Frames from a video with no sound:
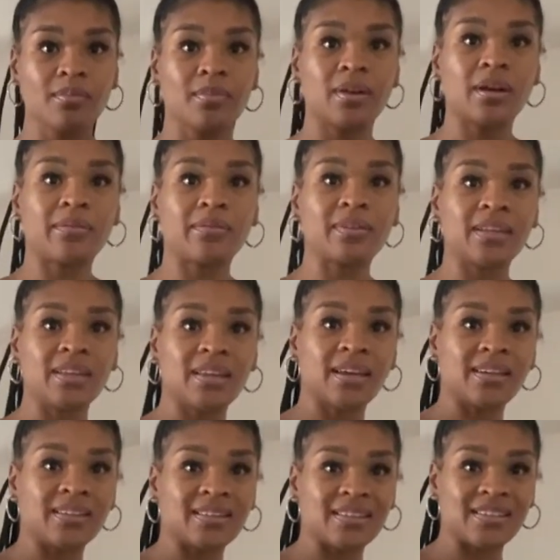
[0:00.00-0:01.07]
I really
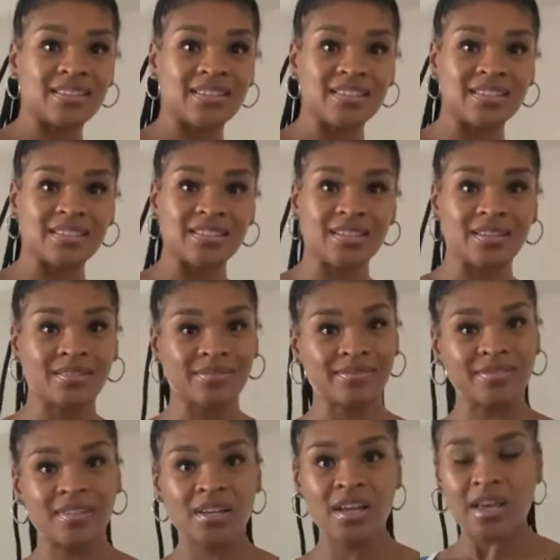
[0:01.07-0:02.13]
like this.
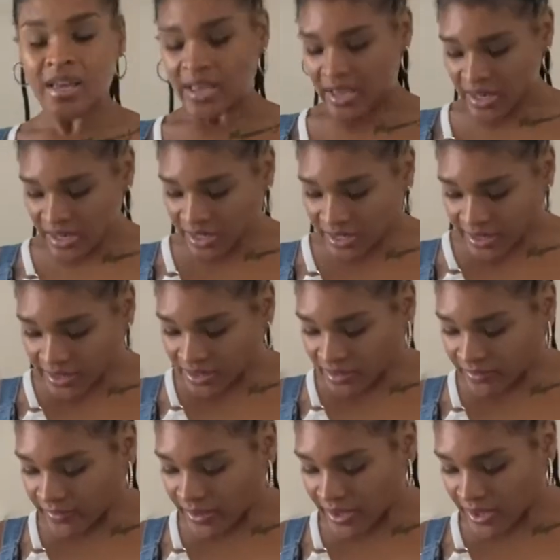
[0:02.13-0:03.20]
And I like the
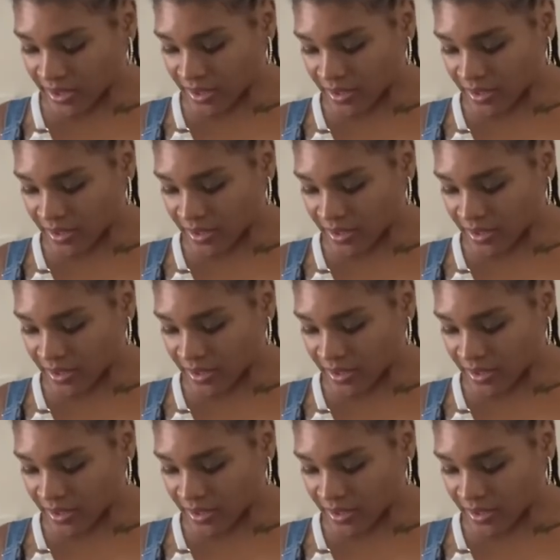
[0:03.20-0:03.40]
fact